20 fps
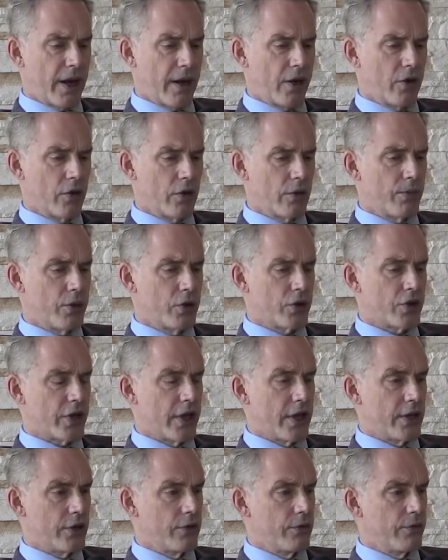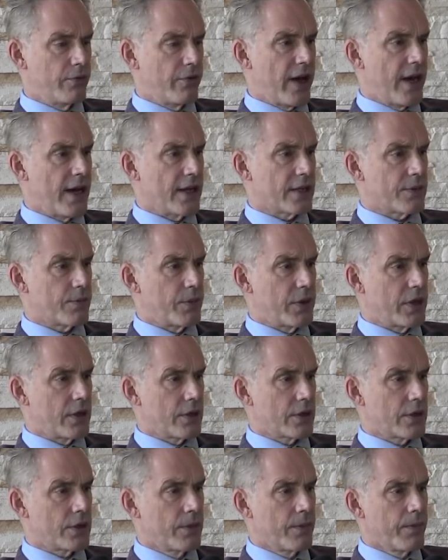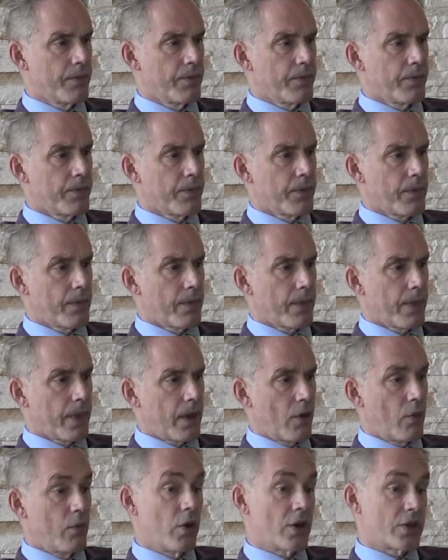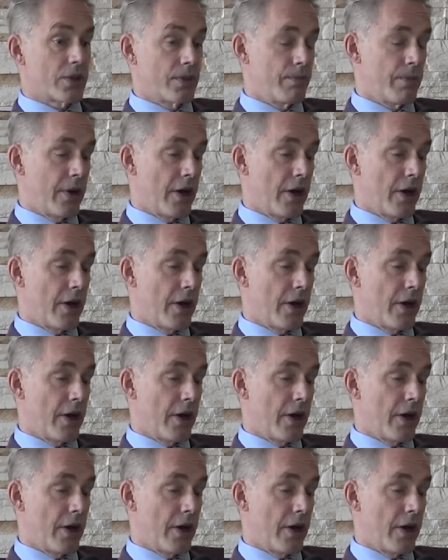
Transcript: I couldn't push that too fast because it wasn't